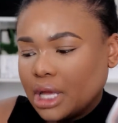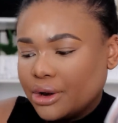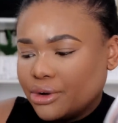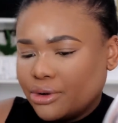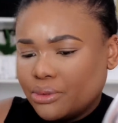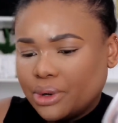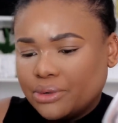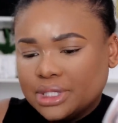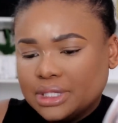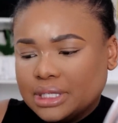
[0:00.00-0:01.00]
I don't know what
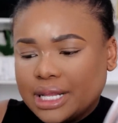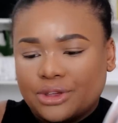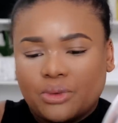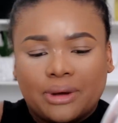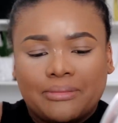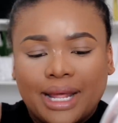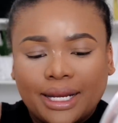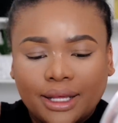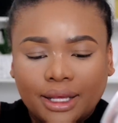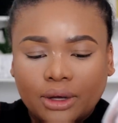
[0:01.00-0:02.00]
reason like you want
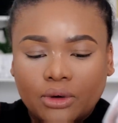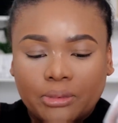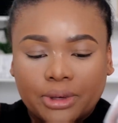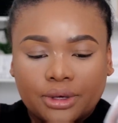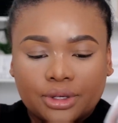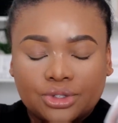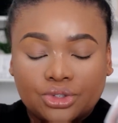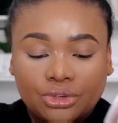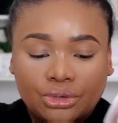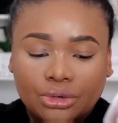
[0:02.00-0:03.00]
money or
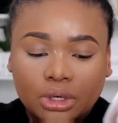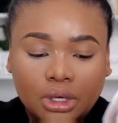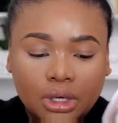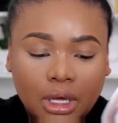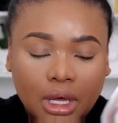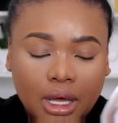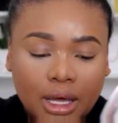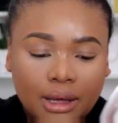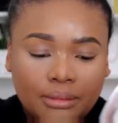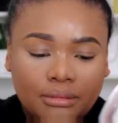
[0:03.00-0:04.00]
because you
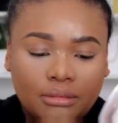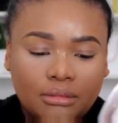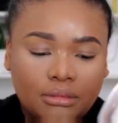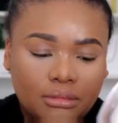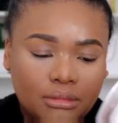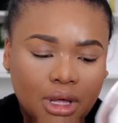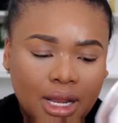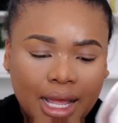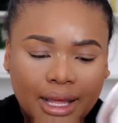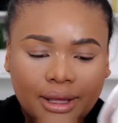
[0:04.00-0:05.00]
um are
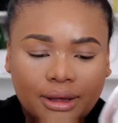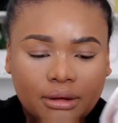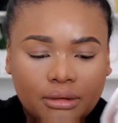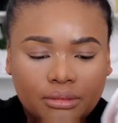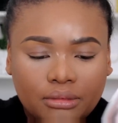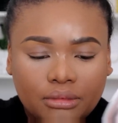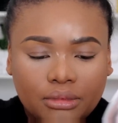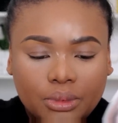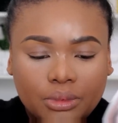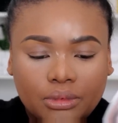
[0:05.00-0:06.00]
like
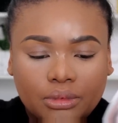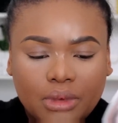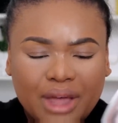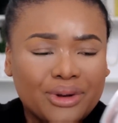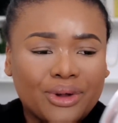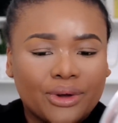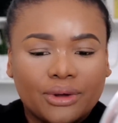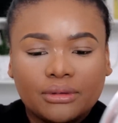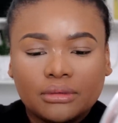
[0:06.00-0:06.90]
I don't know